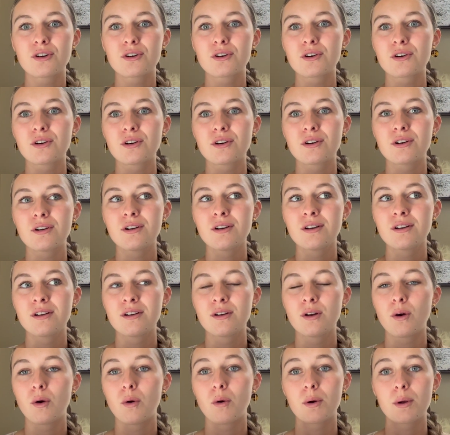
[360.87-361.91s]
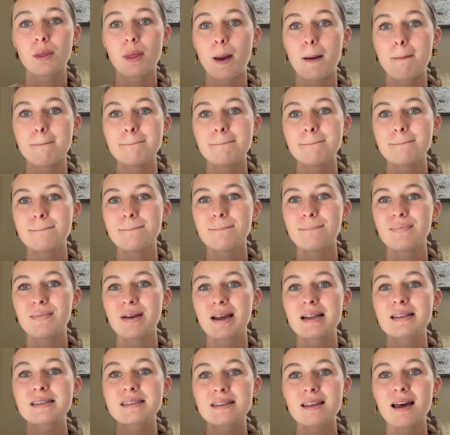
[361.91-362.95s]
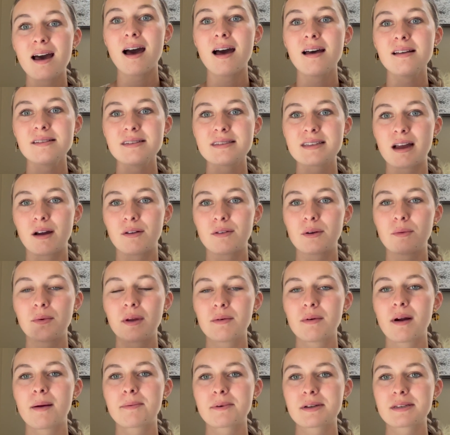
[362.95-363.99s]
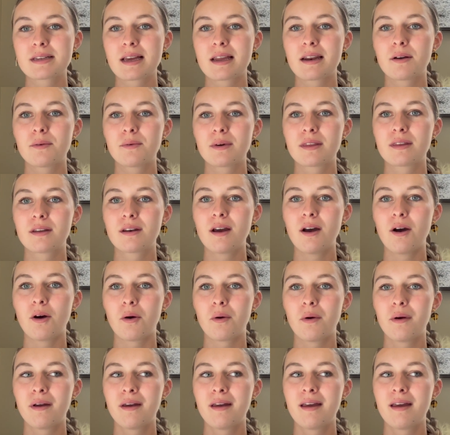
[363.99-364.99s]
or the it's the sound, and we represent it with an O.